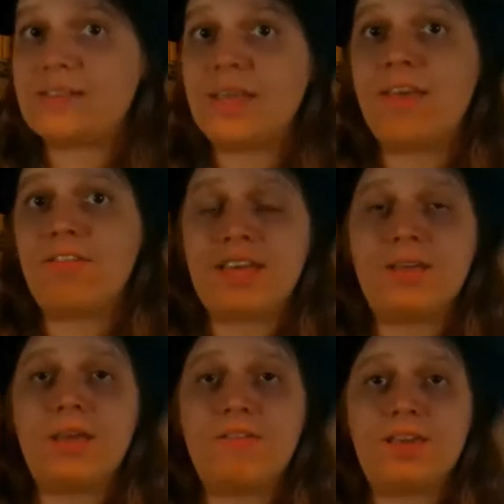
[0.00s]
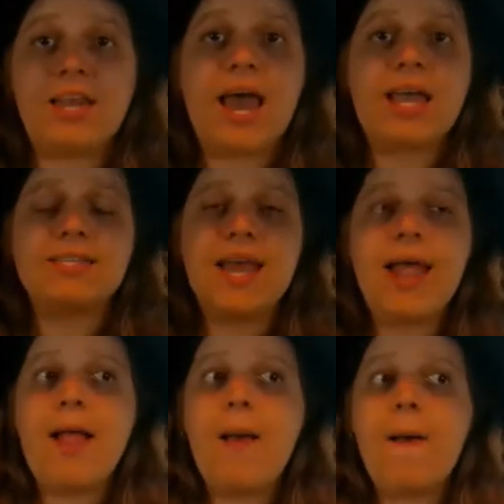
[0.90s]
if he dies.
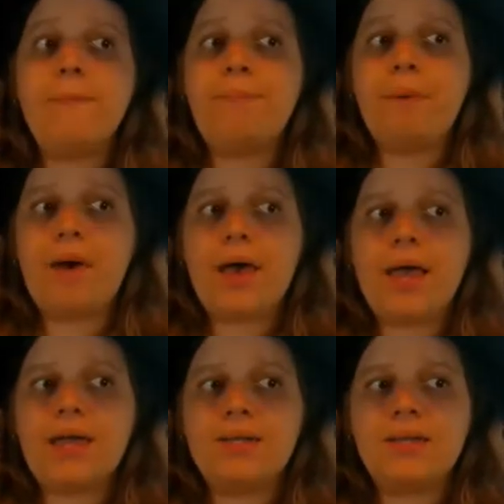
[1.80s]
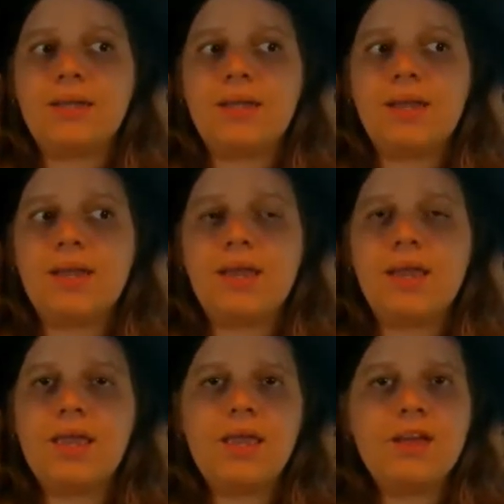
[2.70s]
But
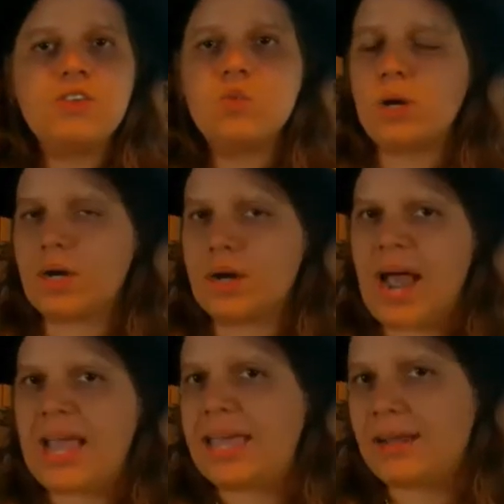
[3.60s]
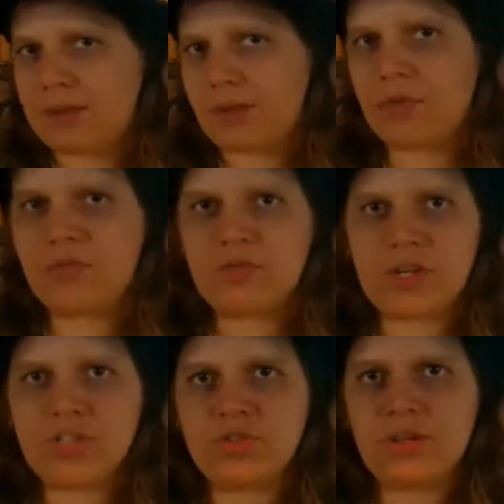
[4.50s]
here's where I get a little
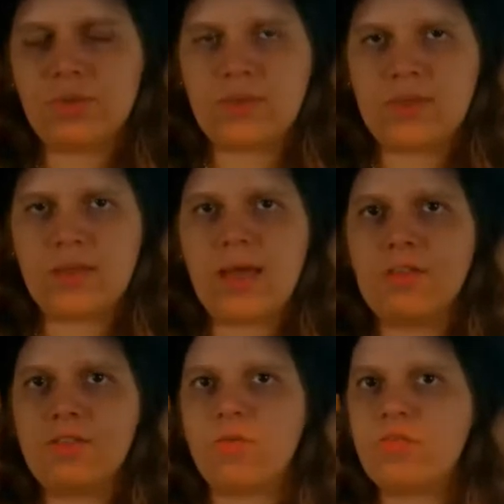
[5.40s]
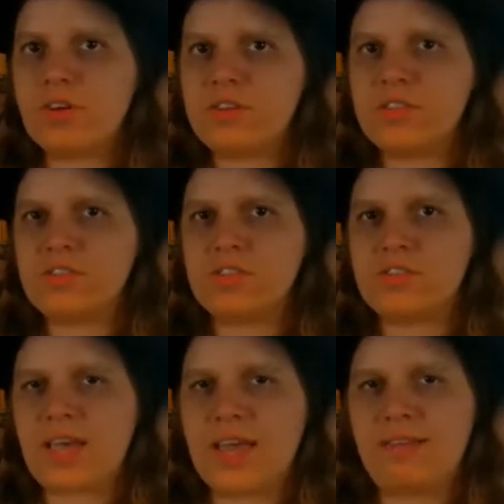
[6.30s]
frustrated with it. So at first it's just
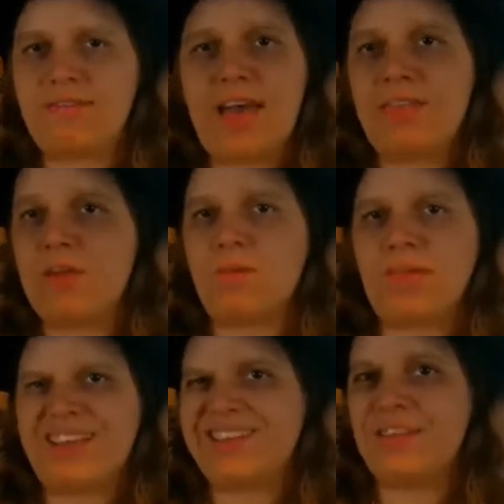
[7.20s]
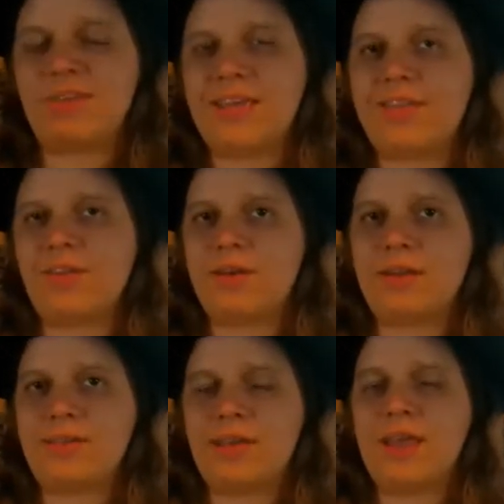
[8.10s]
kind of that they don't like live together or
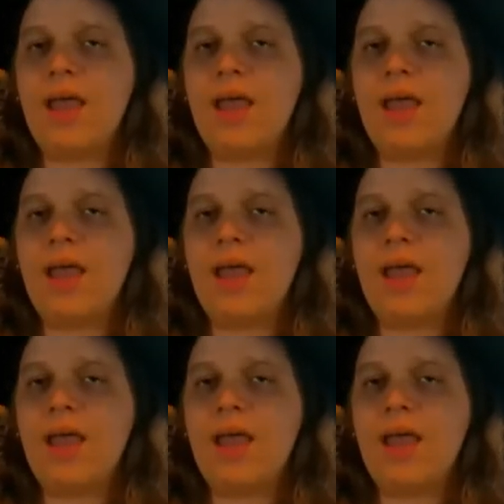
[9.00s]
anything,